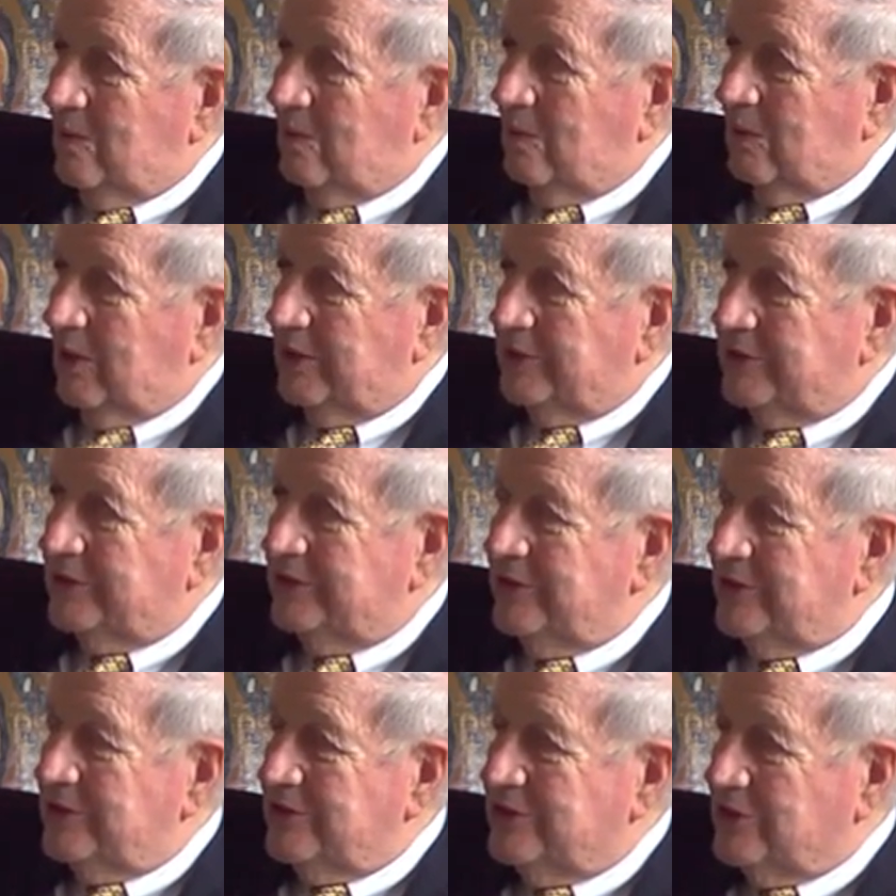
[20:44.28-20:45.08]

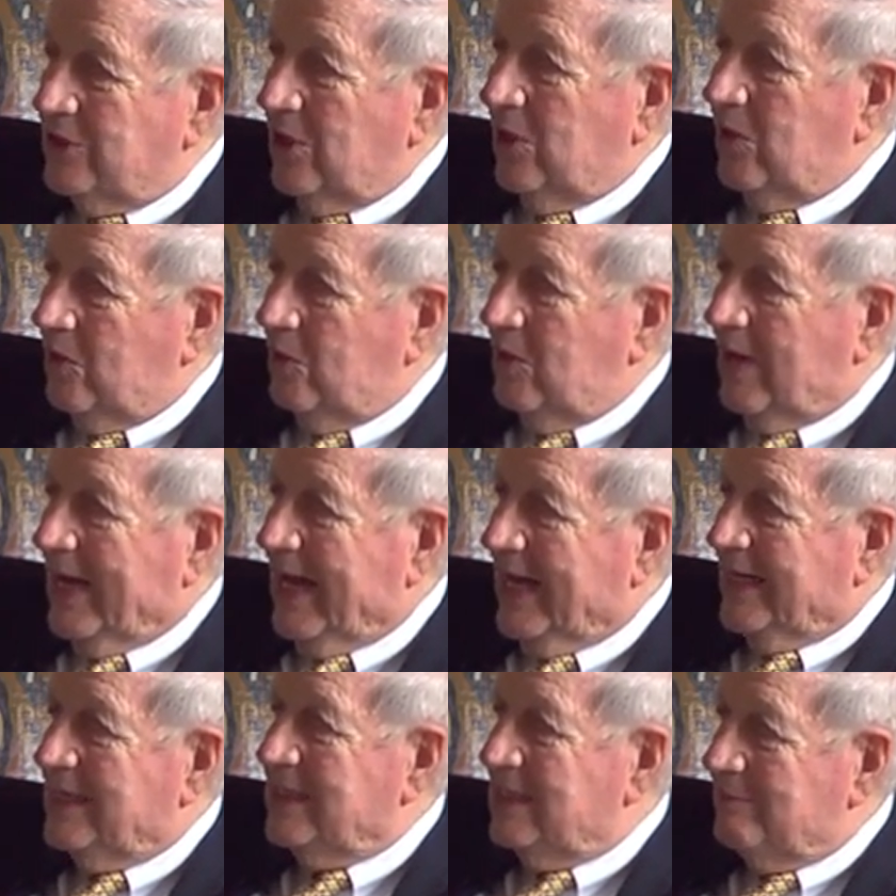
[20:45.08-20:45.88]
was so
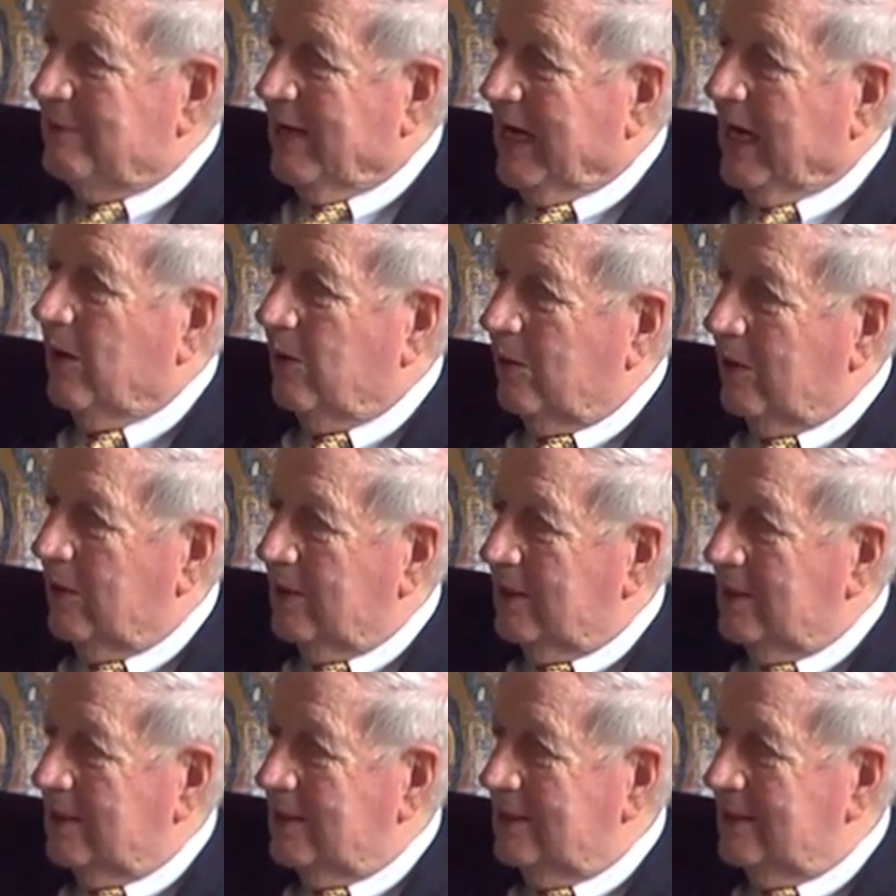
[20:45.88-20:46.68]

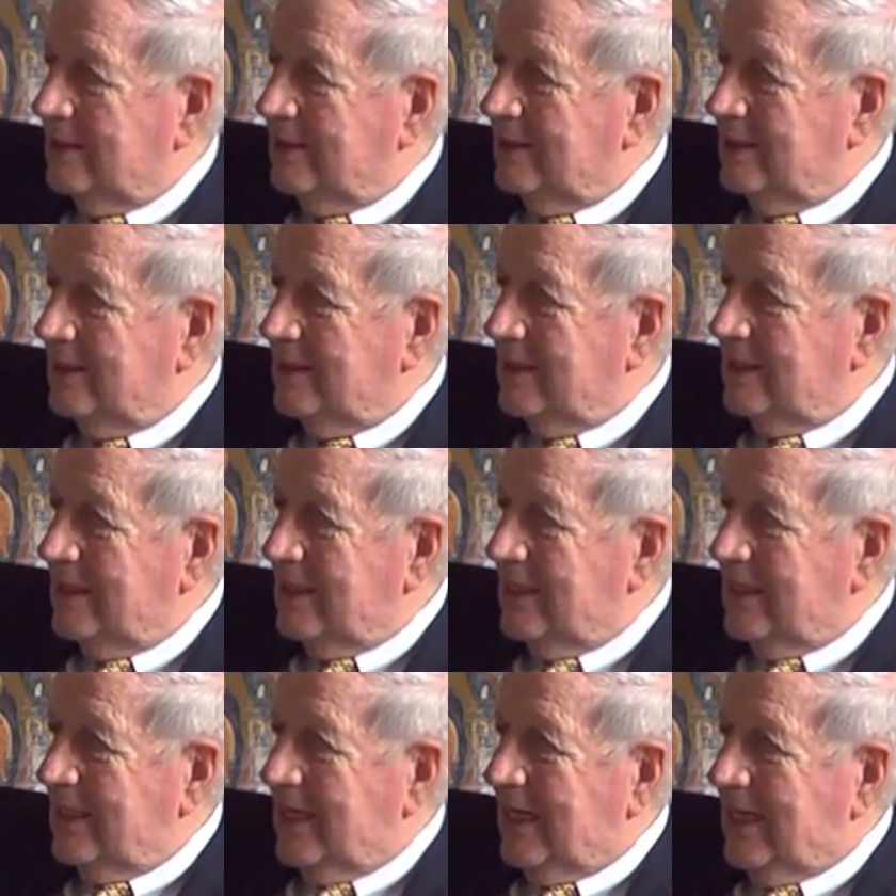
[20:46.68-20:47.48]
anti-power
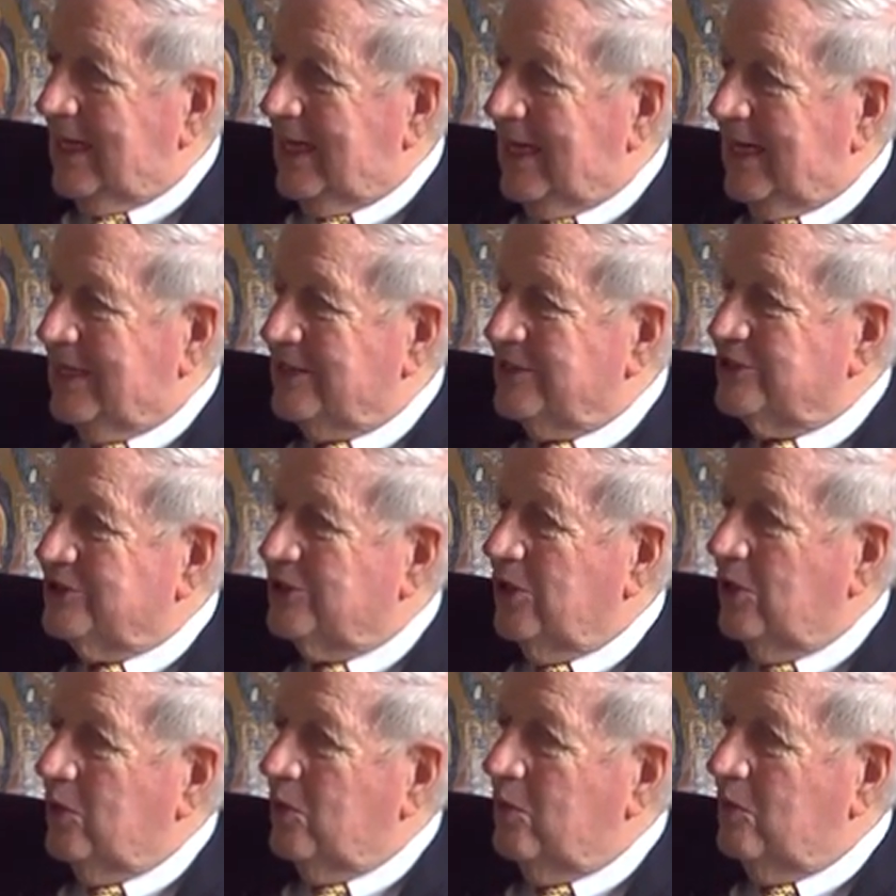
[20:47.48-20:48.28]
and
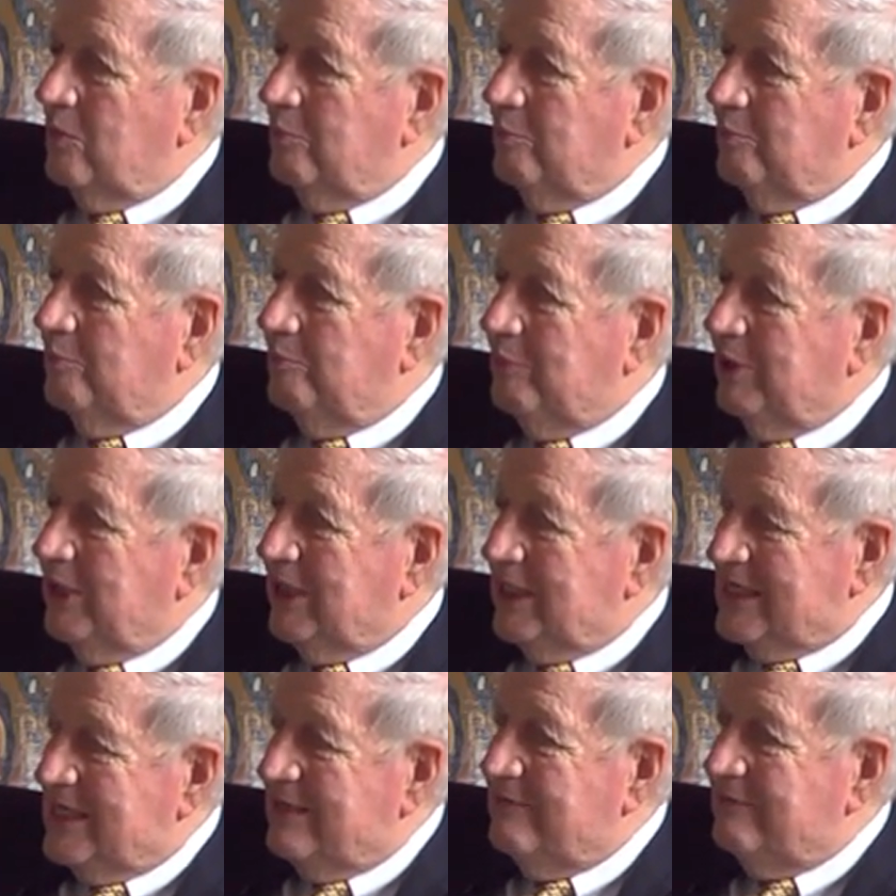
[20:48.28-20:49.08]
so
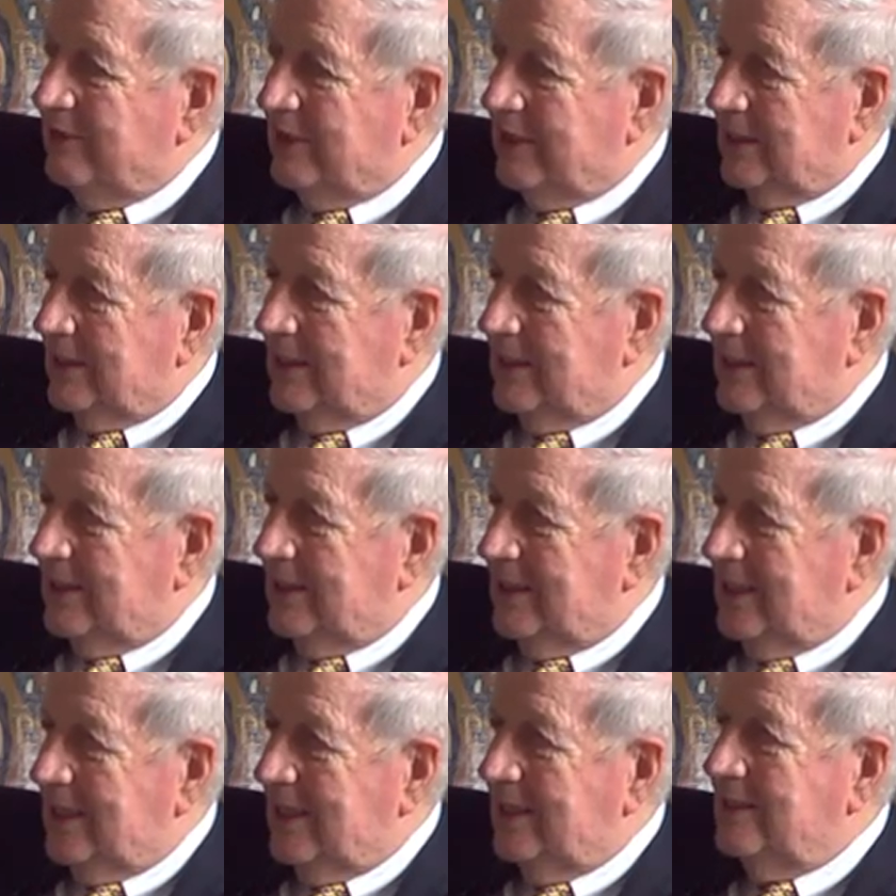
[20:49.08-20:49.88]
believing
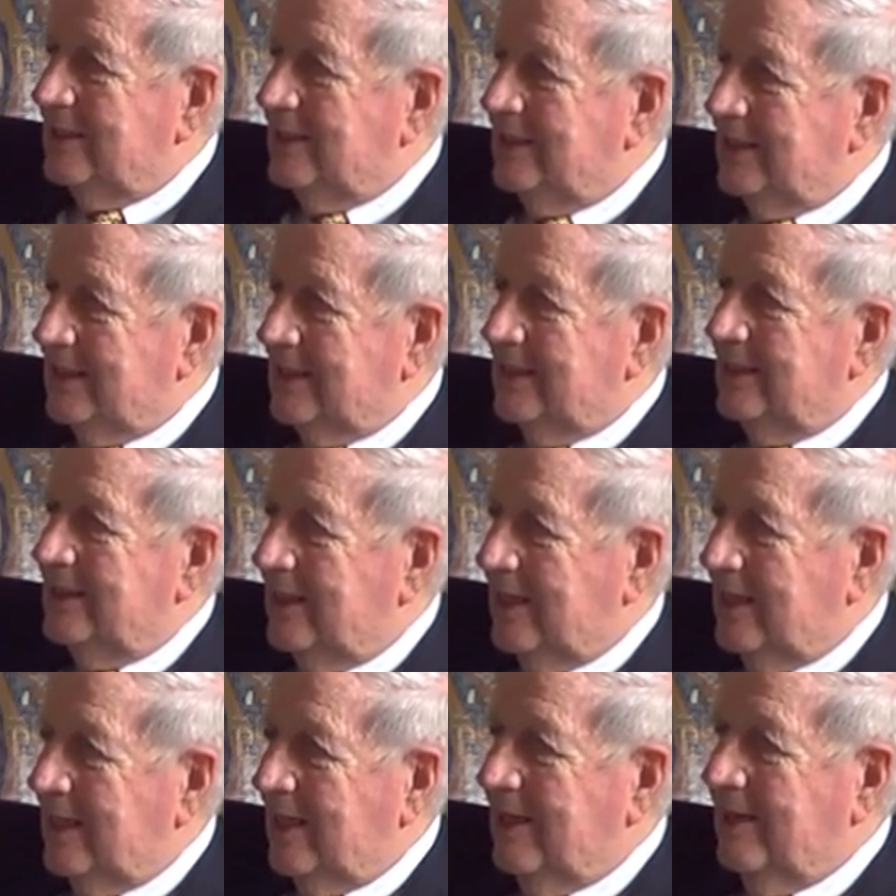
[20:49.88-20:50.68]
in
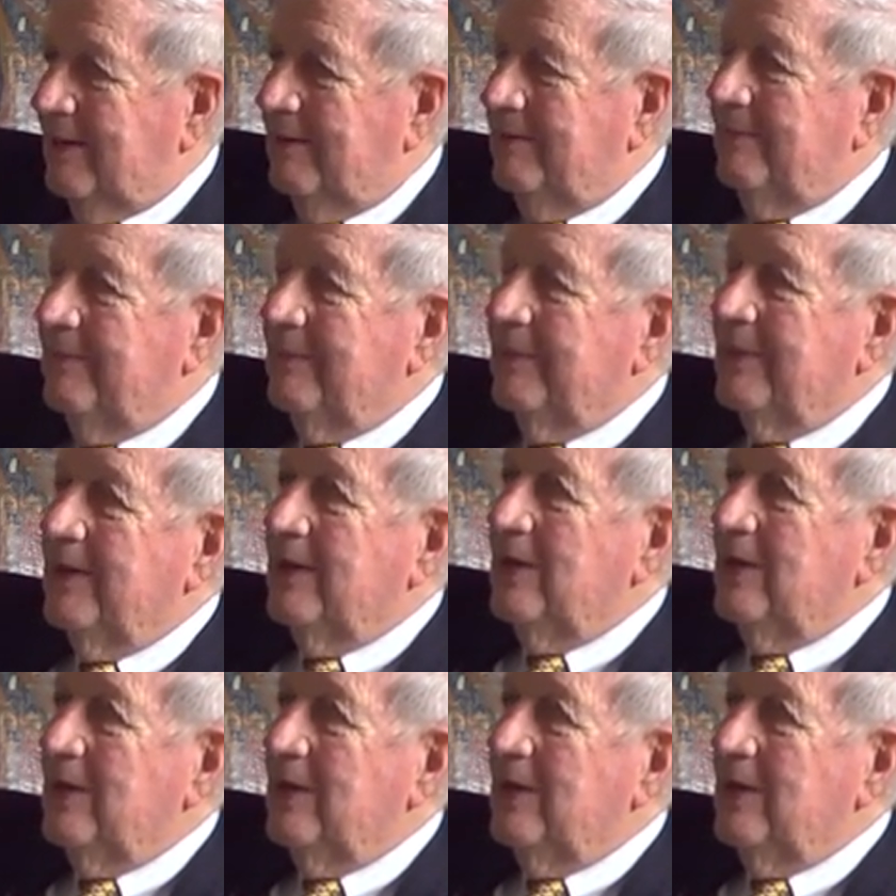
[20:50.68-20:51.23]
the um,